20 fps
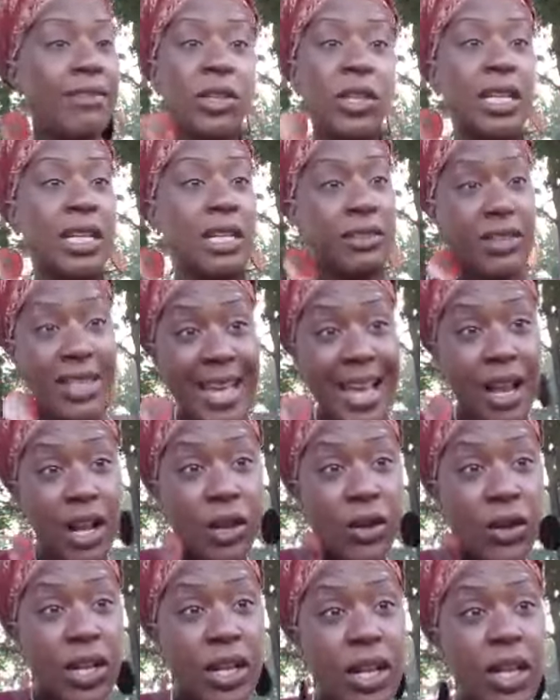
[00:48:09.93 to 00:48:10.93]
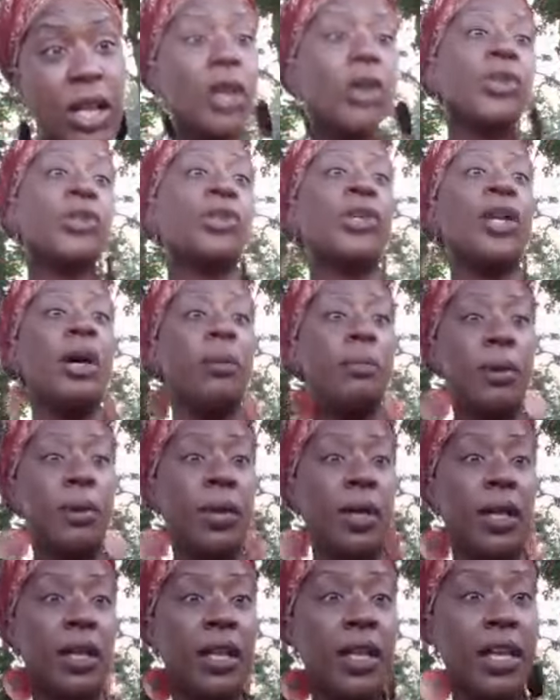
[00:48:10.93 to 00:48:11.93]
it's going to either download it or it's going to
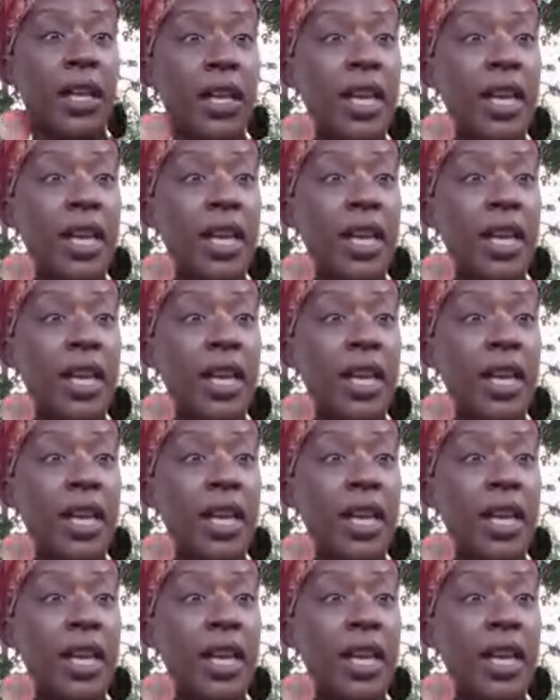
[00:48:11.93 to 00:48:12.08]
upload it.